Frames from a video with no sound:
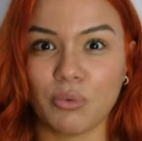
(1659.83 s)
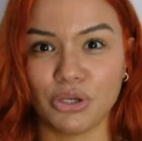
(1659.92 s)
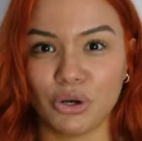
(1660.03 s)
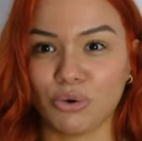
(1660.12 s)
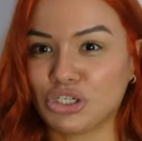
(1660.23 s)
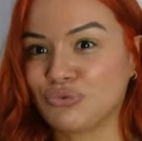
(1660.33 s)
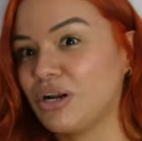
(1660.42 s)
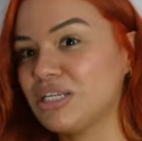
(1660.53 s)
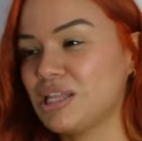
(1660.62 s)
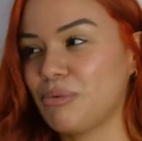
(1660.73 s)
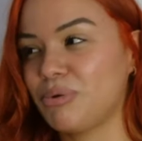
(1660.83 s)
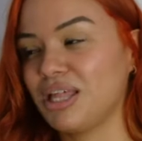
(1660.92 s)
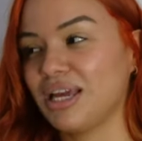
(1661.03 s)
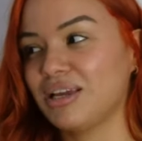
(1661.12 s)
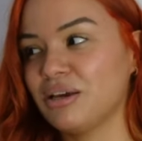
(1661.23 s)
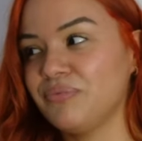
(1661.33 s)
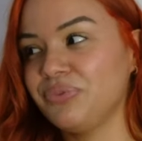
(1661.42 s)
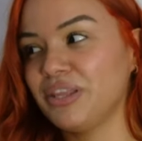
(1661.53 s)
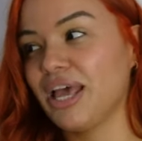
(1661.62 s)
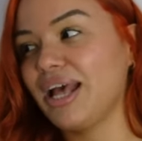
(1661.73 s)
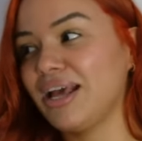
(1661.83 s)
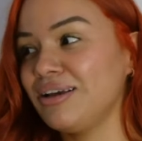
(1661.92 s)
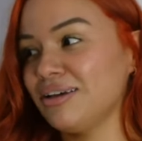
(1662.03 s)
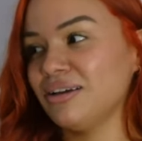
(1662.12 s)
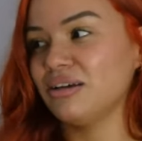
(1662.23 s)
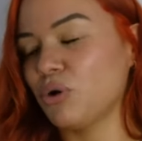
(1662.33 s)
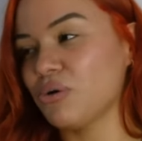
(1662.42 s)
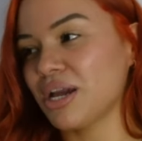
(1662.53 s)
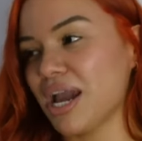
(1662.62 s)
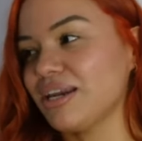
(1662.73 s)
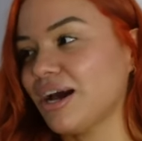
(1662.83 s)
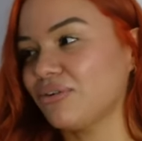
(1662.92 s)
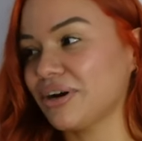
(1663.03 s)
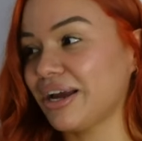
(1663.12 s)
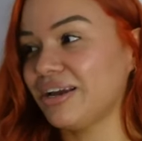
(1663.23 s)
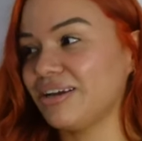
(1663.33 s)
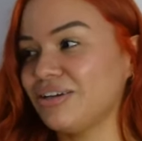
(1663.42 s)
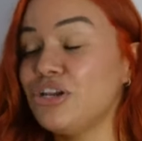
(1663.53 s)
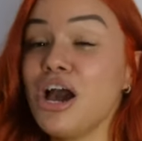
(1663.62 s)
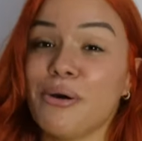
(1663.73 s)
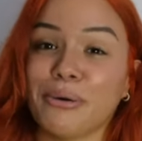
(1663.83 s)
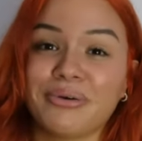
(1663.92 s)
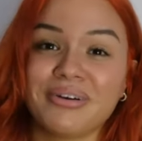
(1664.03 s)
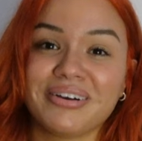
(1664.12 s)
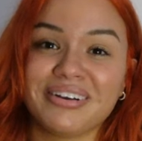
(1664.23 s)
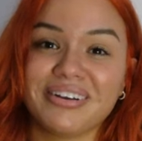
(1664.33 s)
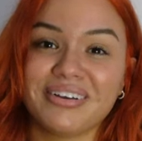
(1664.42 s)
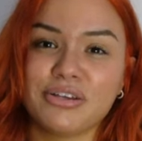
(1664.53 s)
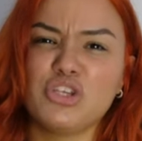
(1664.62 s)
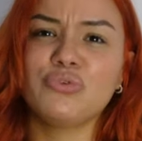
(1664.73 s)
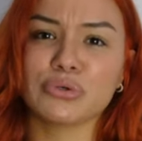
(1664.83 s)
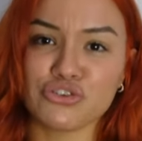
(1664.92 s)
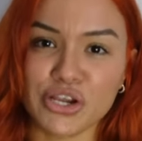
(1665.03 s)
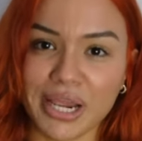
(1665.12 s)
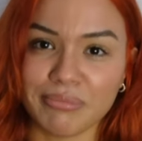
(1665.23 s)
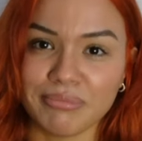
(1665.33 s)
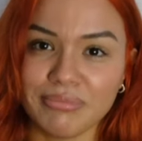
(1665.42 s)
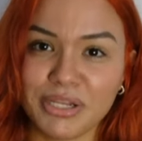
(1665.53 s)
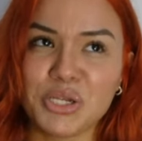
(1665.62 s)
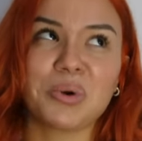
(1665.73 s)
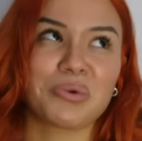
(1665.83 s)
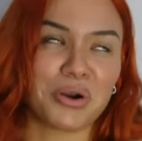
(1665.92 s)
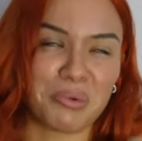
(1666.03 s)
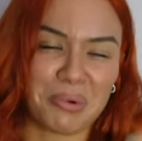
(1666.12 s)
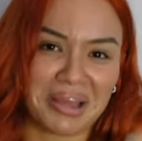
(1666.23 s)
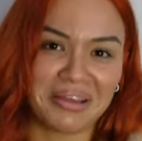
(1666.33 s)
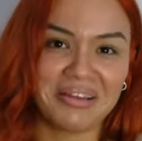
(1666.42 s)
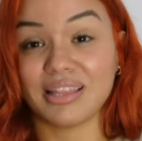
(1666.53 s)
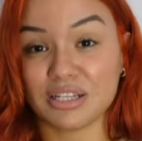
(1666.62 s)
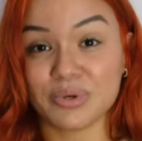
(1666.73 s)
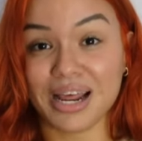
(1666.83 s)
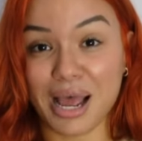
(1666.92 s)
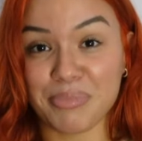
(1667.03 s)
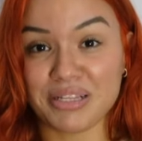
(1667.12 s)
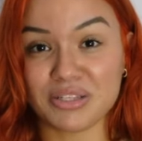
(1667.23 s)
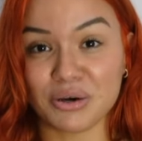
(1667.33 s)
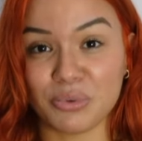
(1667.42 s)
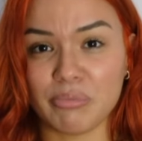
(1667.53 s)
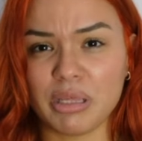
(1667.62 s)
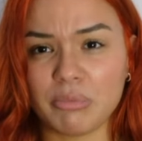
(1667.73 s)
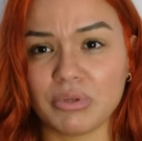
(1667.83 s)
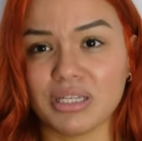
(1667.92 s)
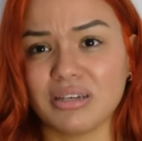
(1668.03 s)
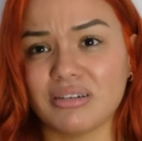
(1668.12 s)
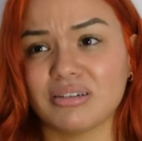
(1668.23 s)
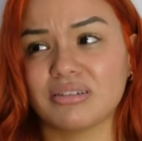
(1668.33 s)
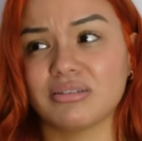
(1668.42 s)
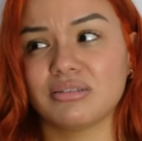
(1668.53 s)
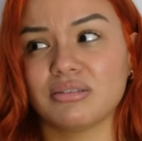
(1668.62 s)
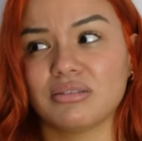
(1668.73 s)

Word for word: You don't just run to them and be like, hey, we're okay now, right? No! You feel shame and you want to run away. And that's what happens though when people hear